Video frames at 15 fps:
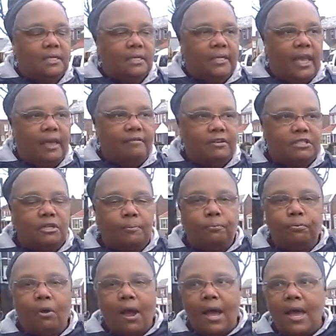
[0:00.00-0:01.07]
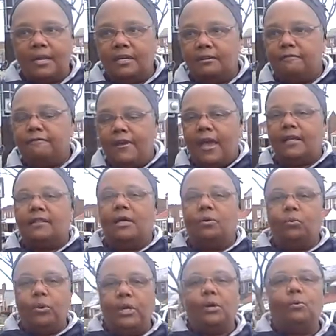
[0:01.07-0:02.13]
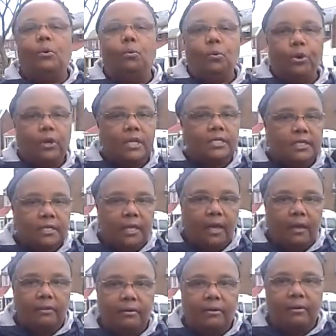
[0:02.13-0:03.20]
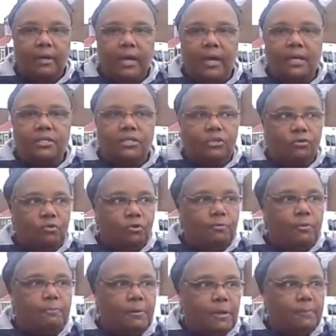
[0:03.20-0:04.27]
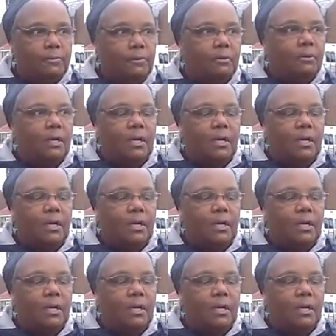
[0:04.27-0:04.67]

gave us a pride in the fact that we were working together as a group of people